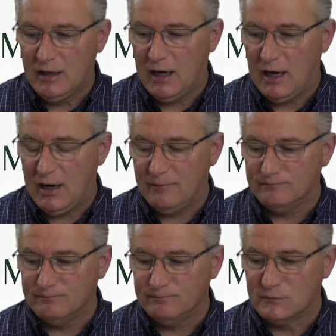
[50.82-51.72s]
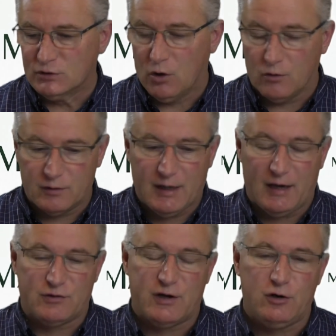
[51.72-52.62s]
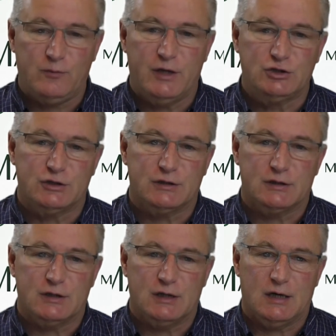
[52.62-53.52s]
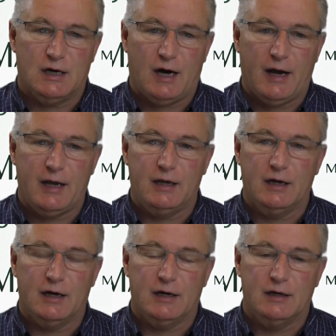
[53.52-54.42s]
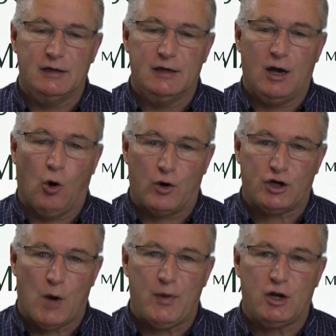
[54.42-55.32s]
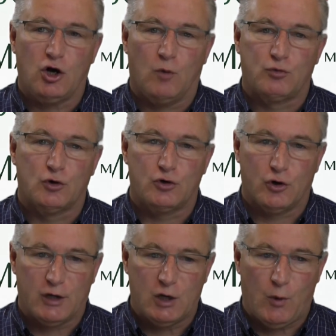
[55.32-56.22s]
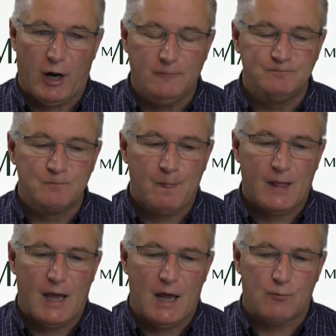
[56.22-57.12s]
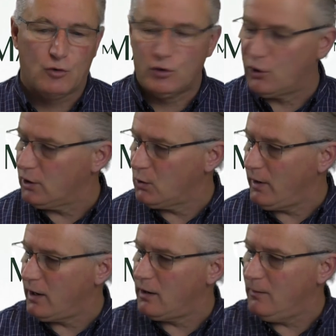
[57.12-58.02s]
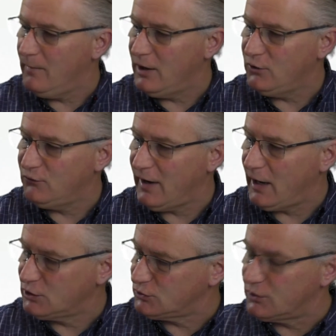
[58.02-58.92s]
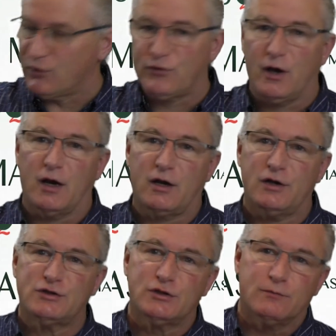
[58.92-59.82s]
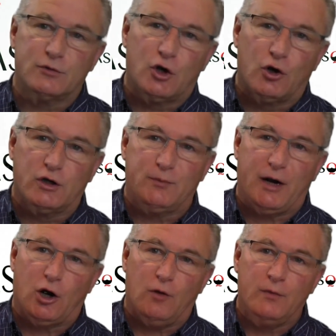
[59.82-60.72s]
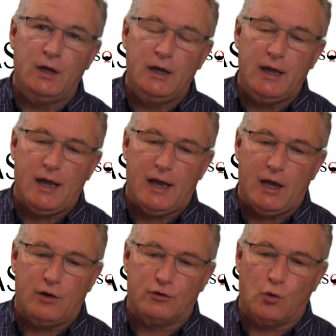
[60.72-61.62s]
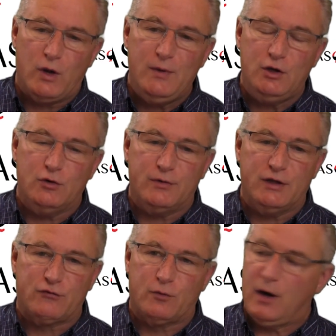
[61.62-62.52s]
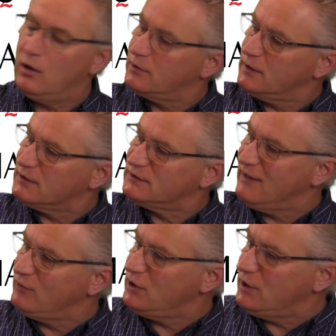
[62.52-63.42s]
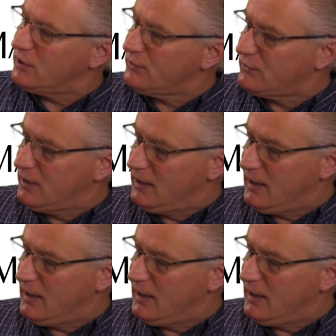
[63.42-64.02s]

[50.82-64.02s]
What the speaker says: So yeah, as Daryl mentioned, I own a company called Pro Curling Wear, and Pro Curling Wear manufactures custom curling apparel. And so we've been doing this for about 7 years,